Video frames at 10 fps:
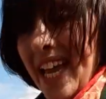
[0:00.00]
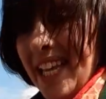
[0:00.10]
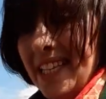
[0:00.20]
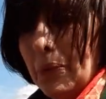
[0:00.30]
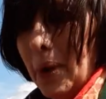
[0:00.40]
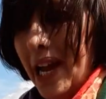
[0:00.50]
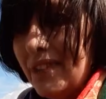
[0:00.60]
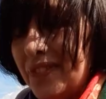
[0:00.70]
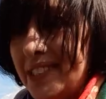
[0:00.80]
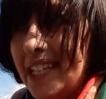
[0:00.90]
and
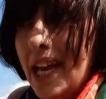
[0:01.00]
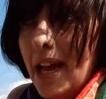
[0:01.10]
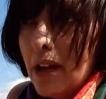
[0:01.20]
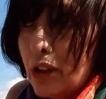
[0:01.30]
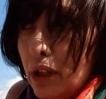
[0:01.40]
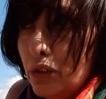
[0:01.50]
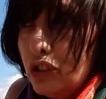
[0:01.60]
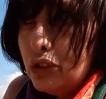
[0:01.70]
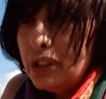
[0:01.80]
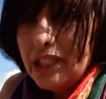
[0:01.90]
arrived
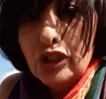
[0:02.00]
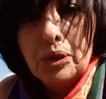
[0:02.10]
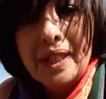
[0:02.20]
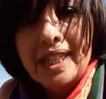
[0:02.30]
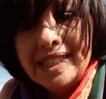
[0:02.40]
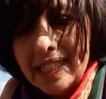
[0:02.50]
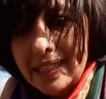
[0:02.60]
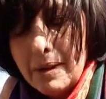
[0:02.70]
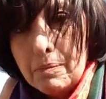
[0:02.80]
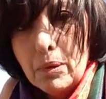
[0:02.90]
close to the trees
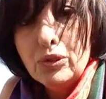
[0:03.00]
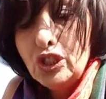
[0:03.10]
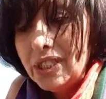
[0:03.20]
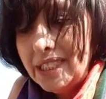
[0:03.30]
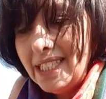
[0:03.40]
and the bushes,